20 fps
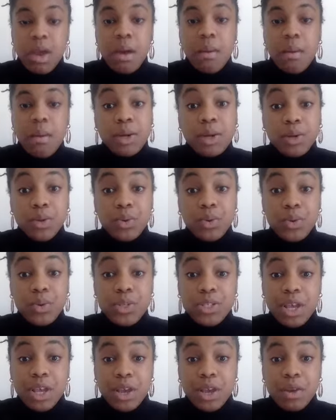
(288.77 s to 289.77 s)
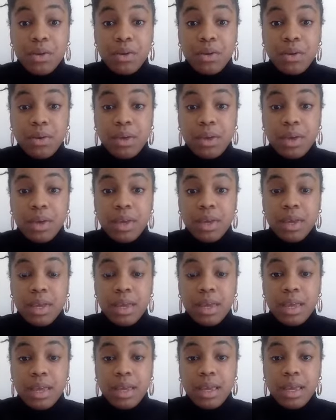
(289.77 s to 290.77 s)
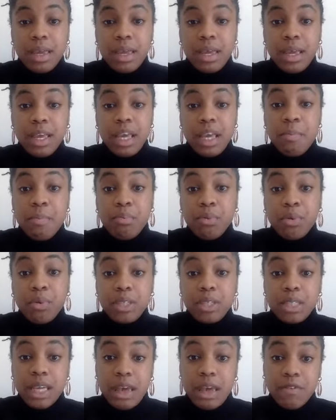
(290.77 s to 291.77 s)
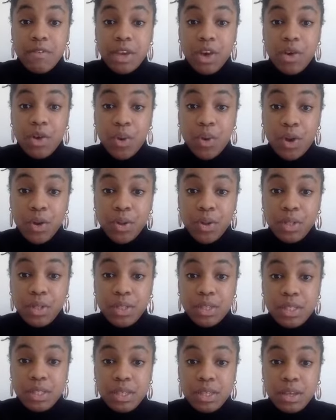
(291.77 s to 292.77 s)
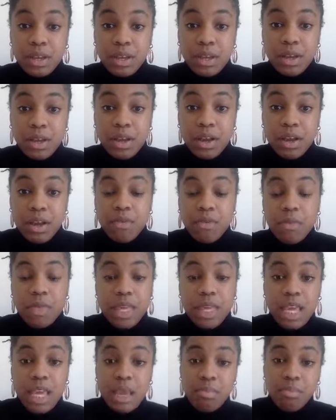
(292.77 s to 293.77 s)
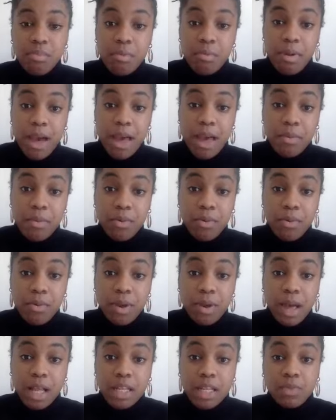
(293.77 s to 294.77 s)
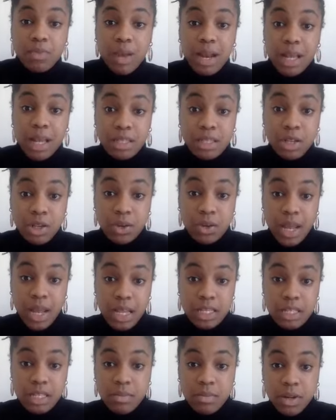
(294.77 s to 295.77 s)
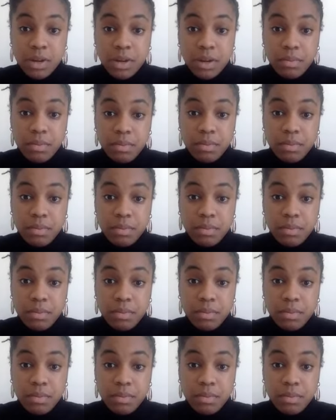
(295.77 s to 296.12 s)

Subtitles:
But also, he brought together quotes from the Hebrew Bible as well as the New Testament.